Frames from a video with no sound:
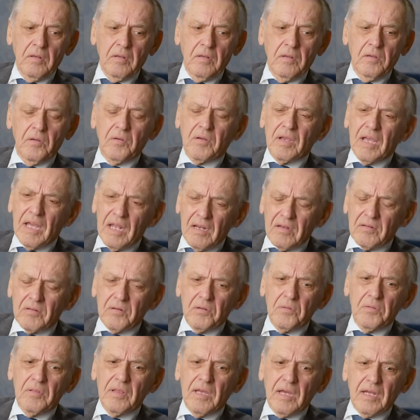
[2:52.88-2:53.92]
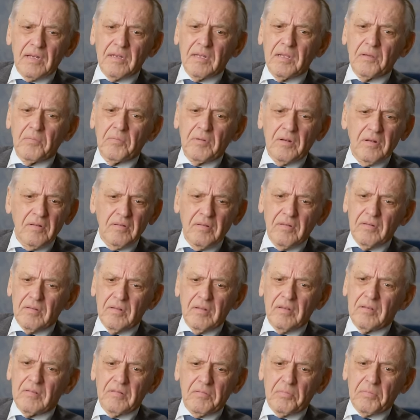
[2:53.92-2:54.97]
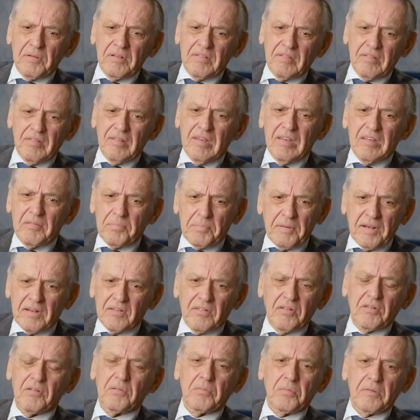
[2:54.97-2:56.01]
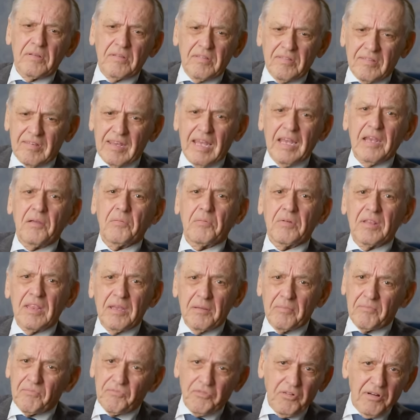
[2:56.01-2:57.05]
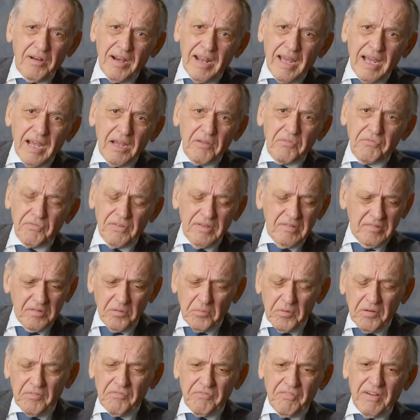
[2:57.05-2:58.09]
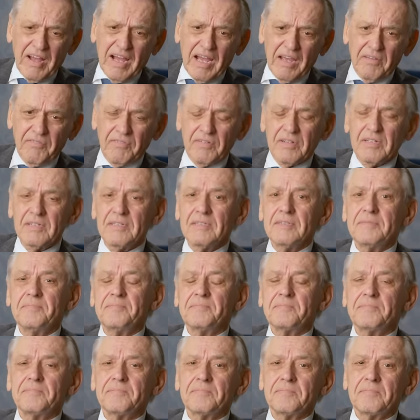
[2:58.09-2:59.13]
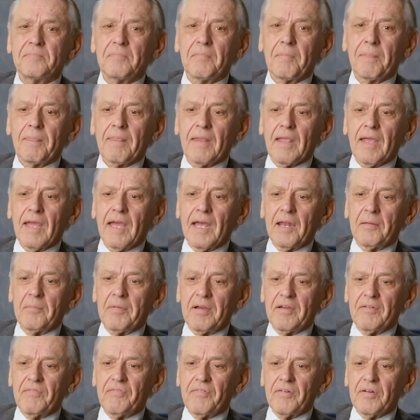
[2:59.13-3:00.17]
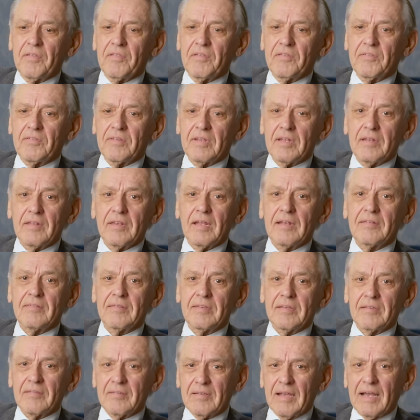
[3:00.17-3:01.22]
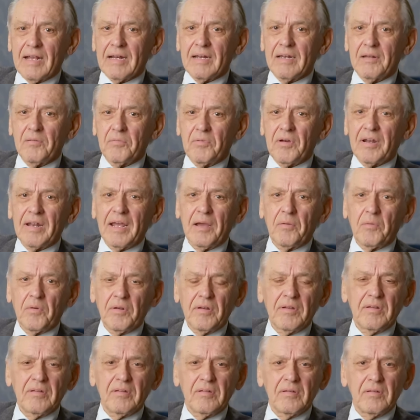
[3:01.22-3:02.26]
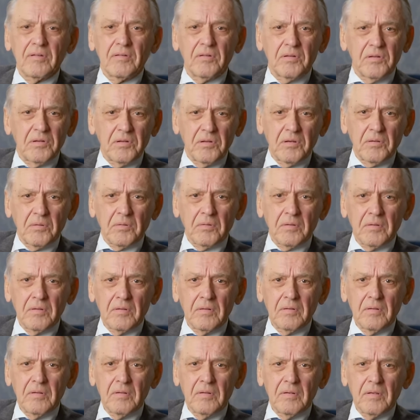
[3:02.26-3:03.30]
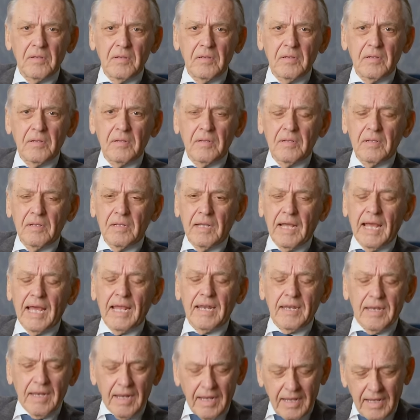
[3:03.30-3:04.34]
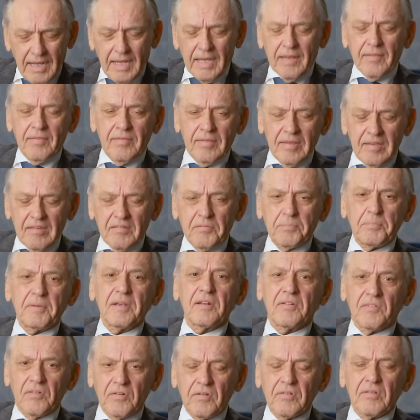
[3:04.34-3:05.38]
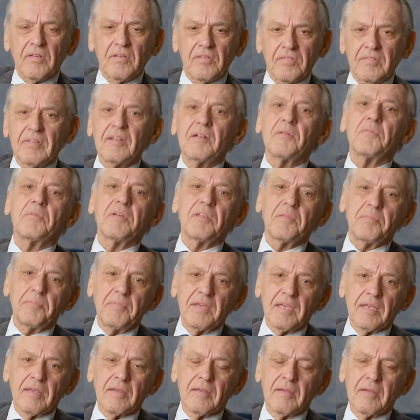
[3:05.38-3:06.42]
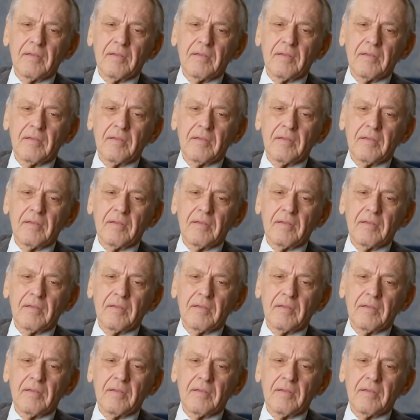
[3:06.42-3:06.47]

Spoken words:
You can't do that. These pictures will stay with him for life. He's only five." And my father said, "That's exactly what I want to do." And these pictures are still with me.